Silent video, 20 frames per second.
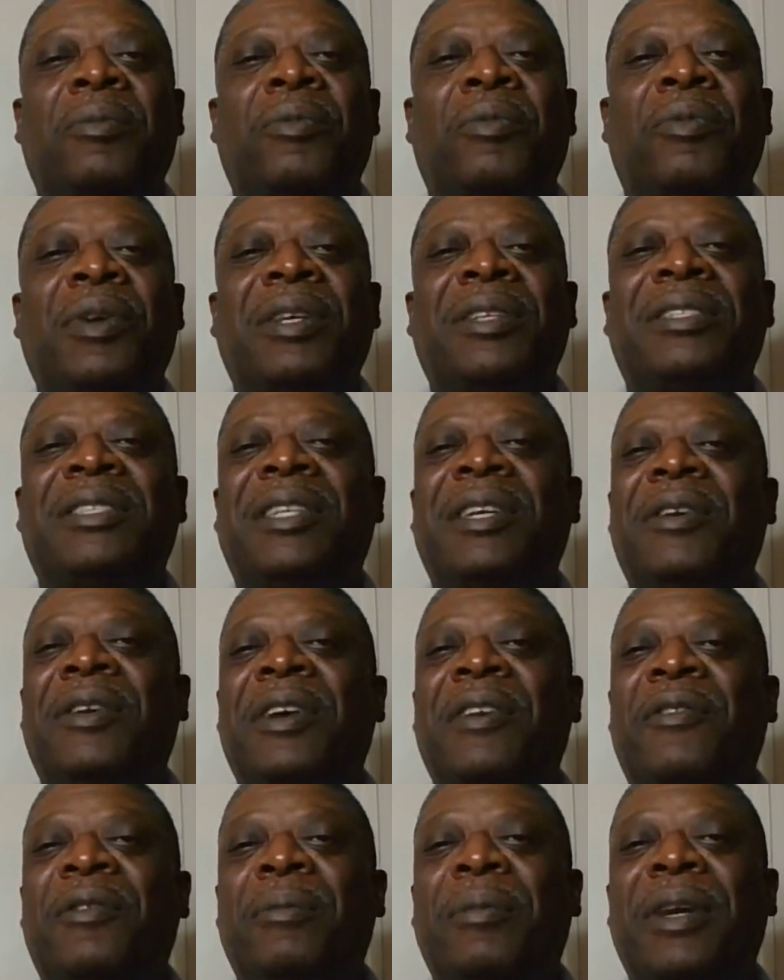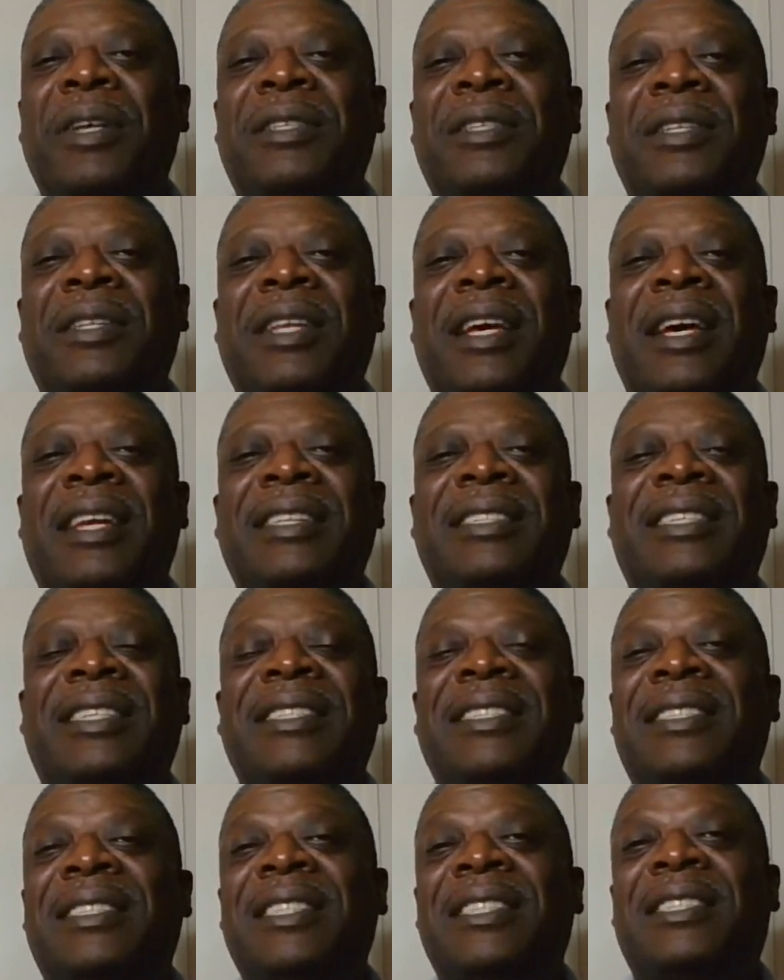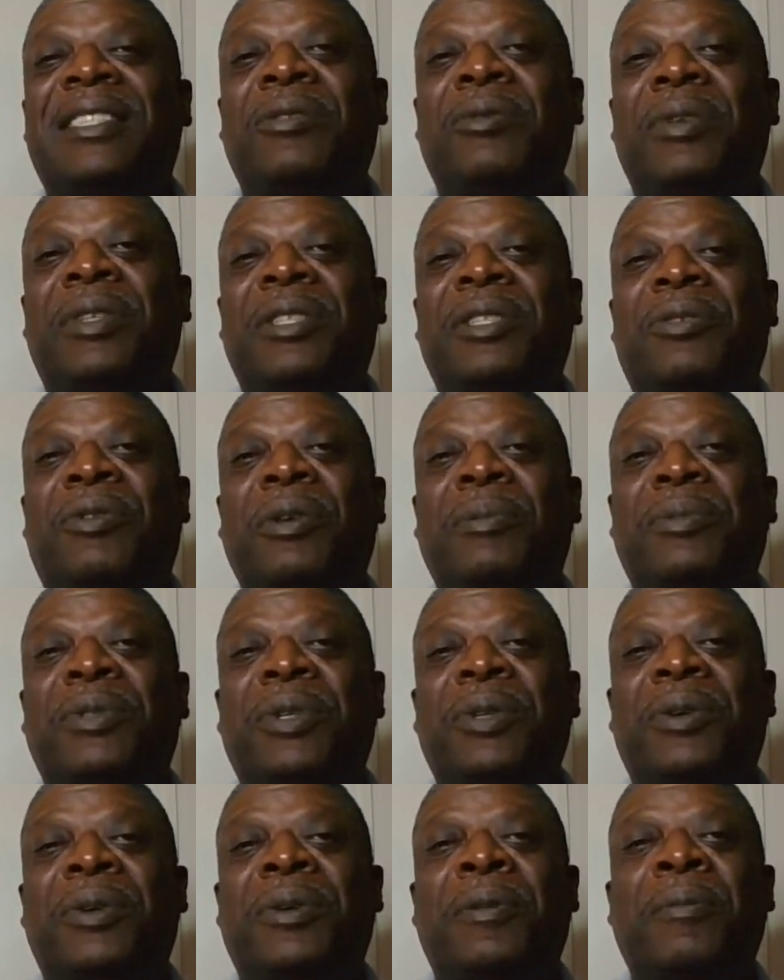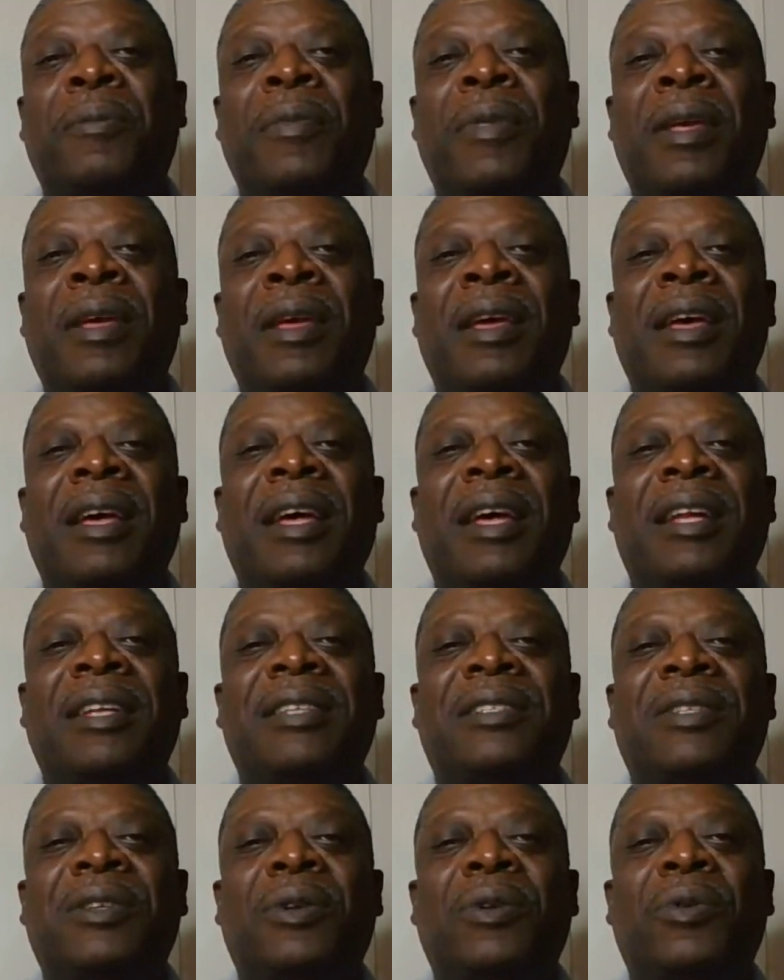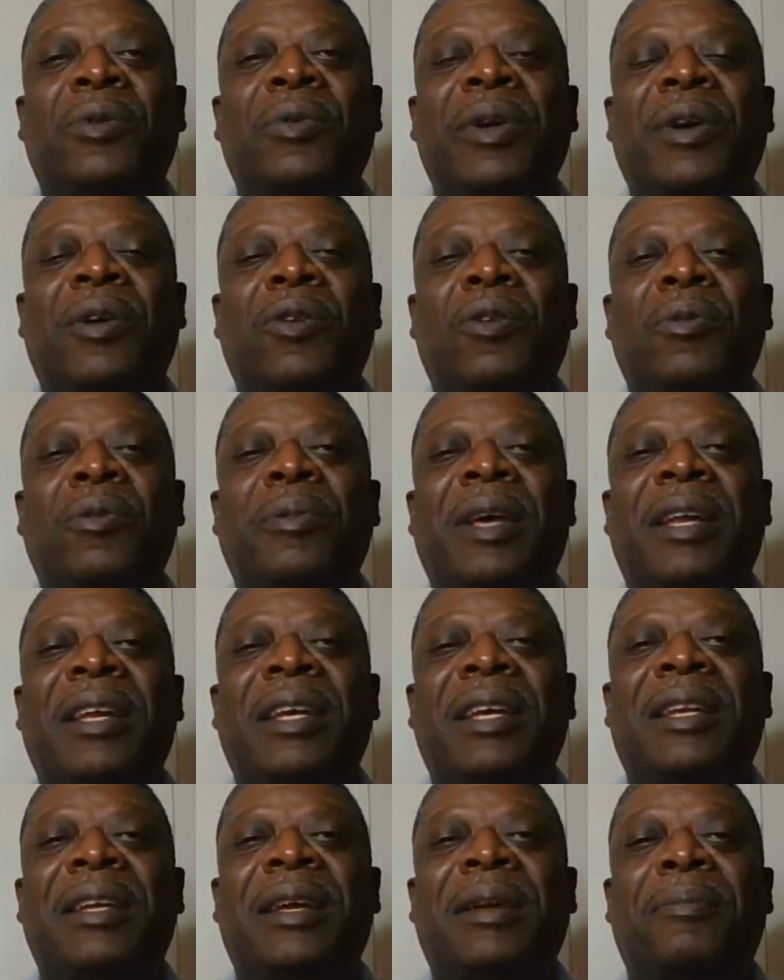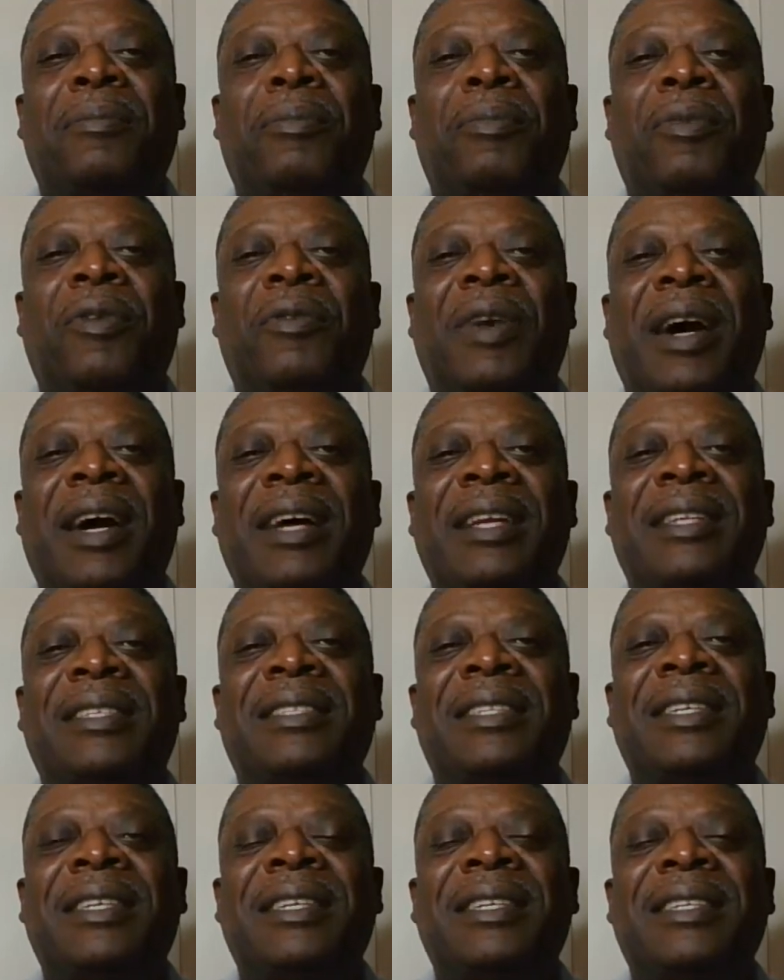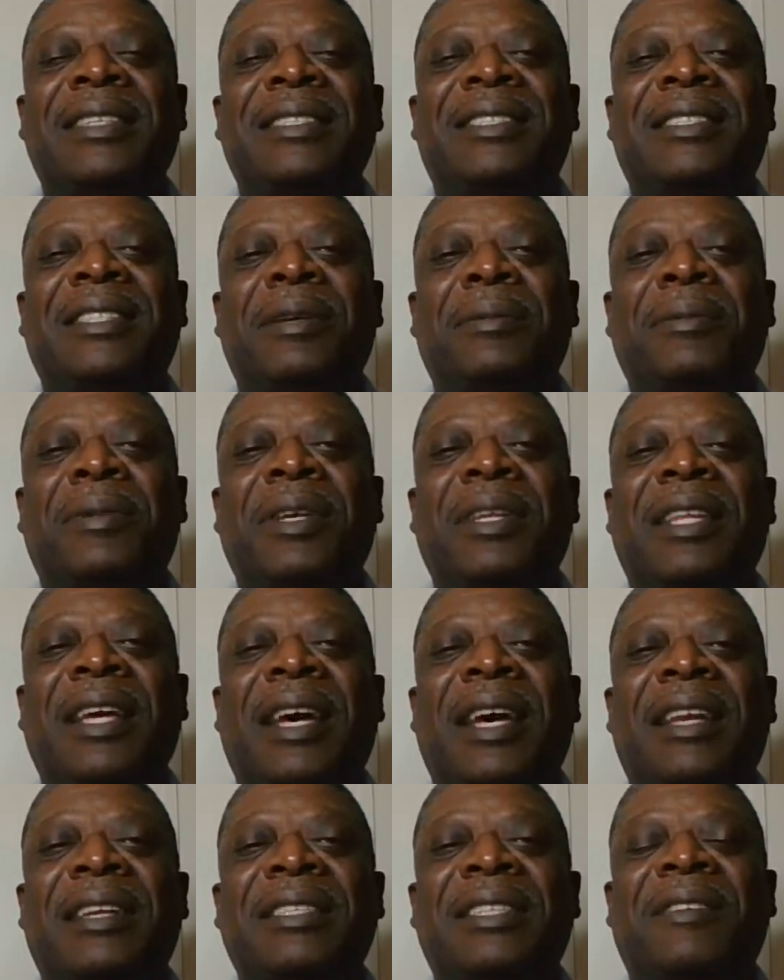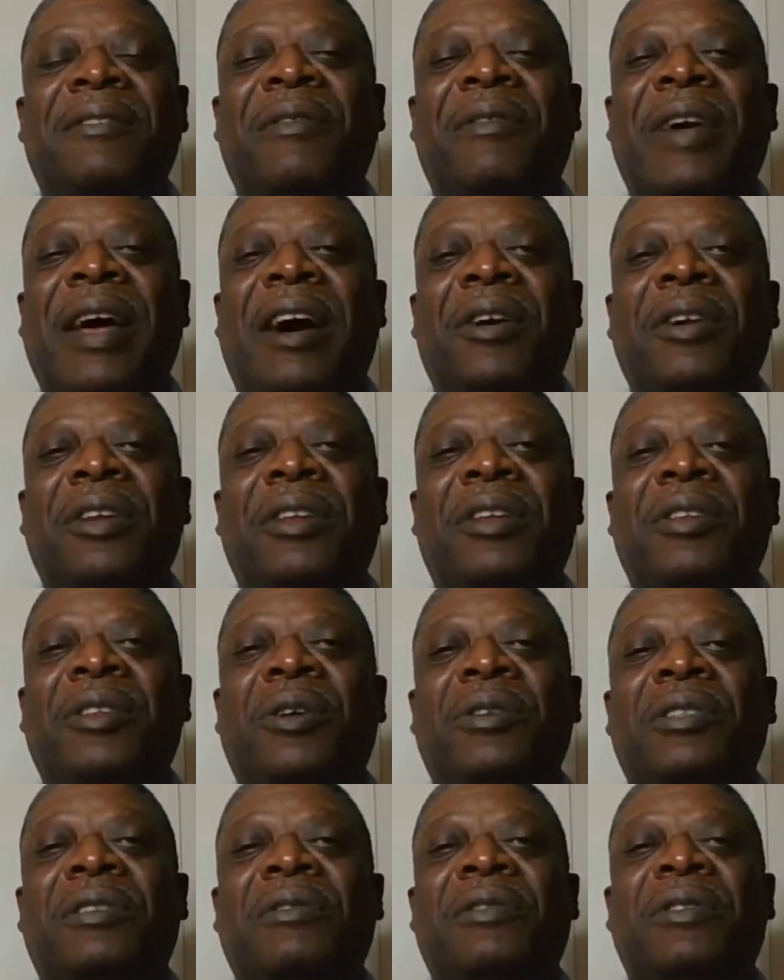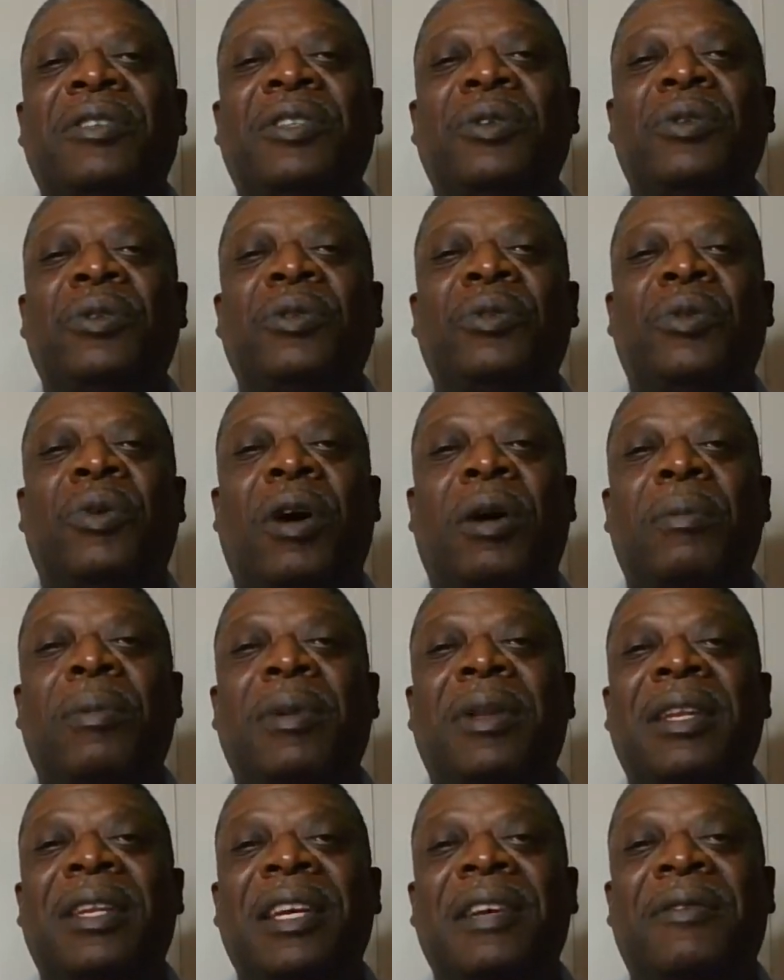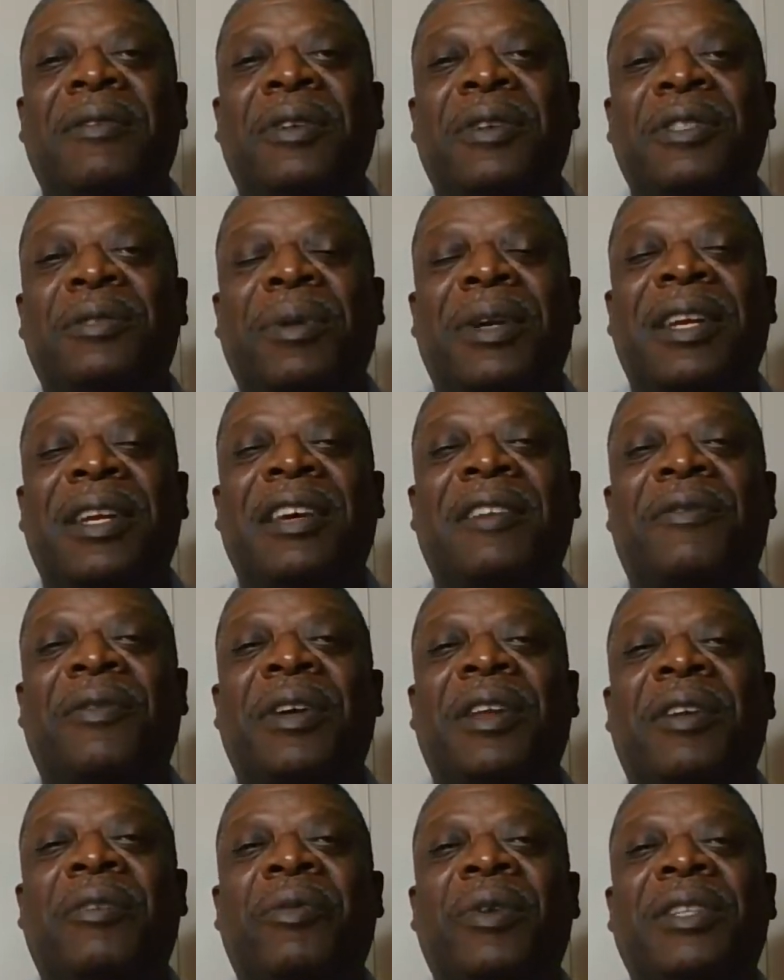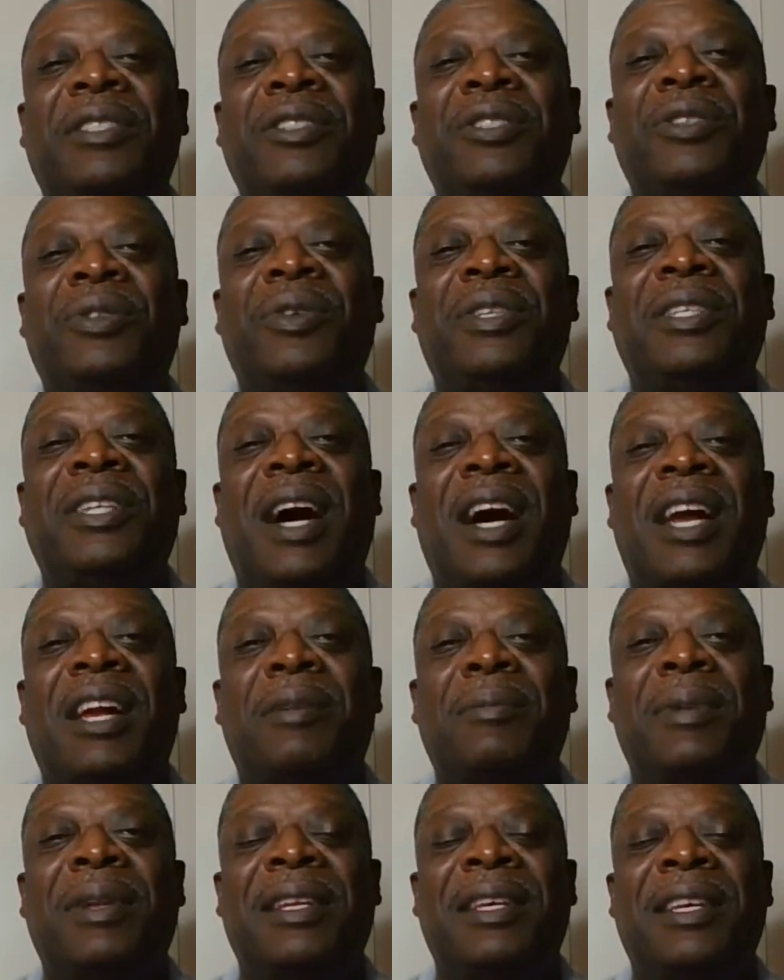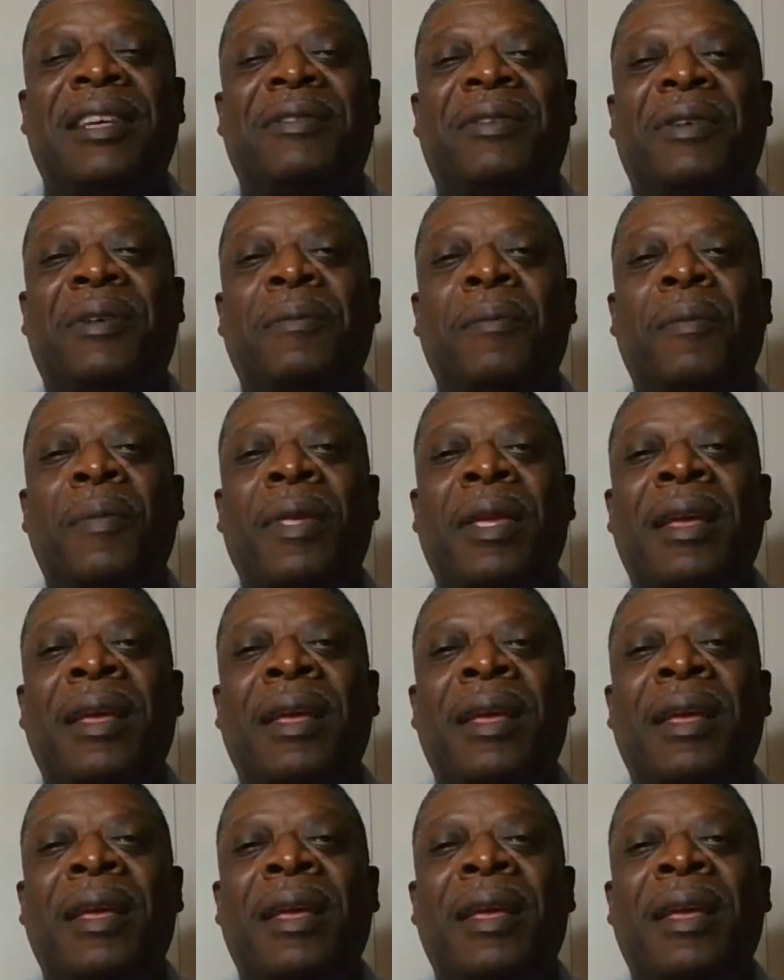we share information that is consistent with Scripture, and so we hope that it, it provides something that is of value to those of you who are believers. But if for any reason you're not a believer,